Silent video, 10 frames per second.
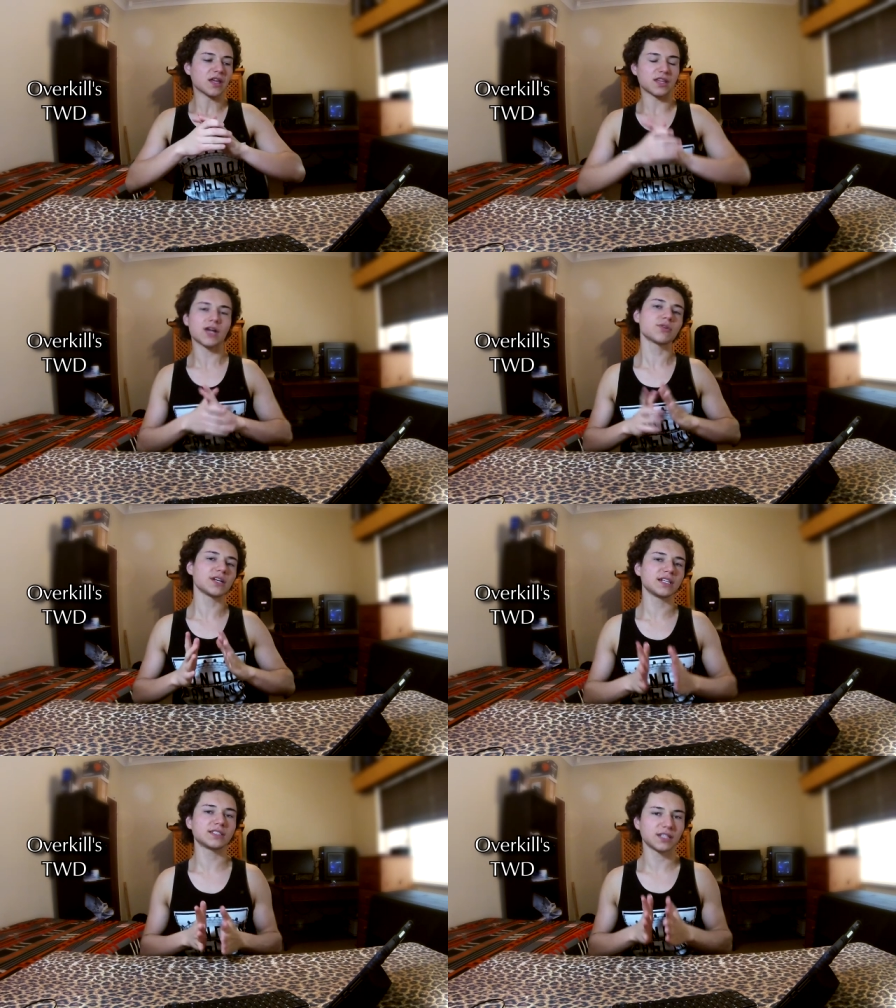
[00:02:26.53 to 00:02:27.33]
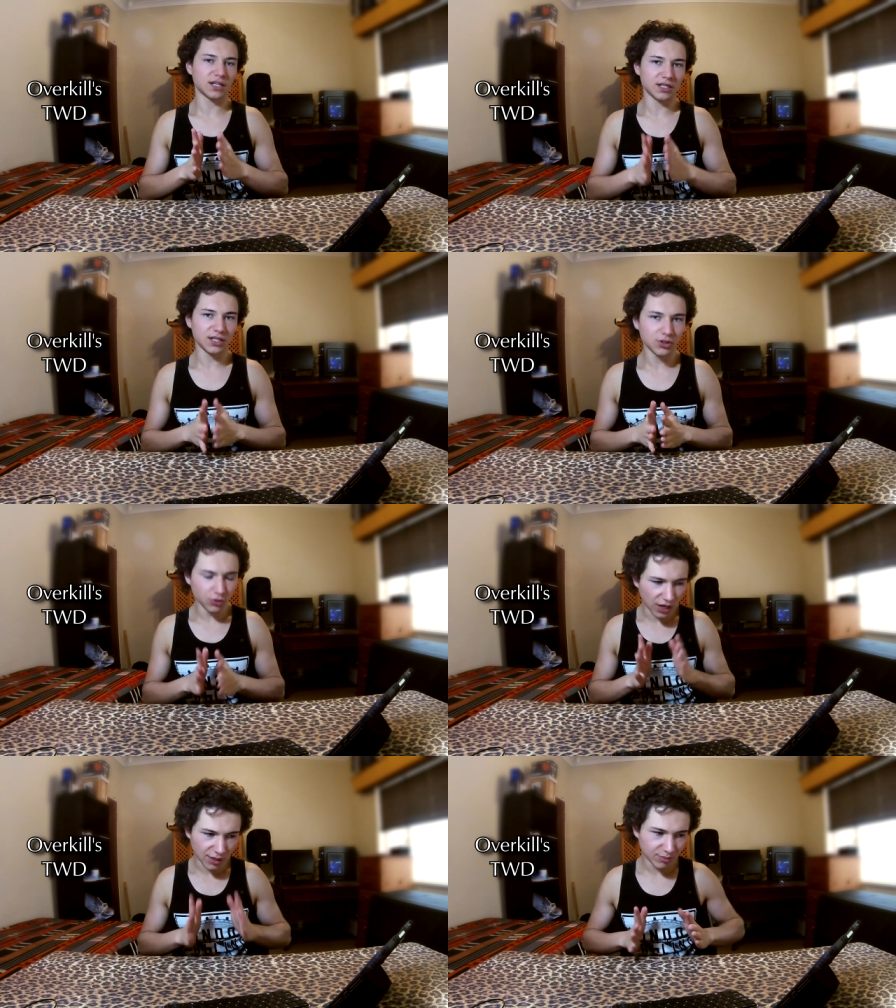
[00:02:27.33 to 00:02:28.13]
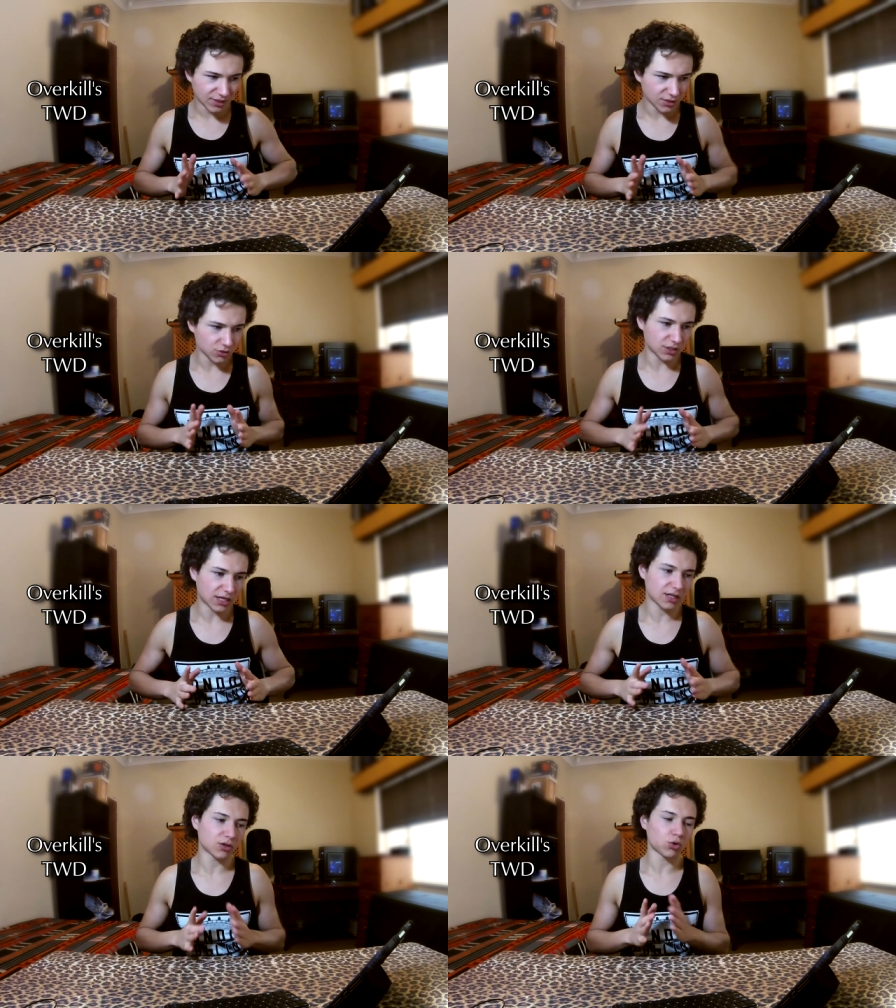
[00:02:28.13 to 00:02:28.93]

they released a new I P today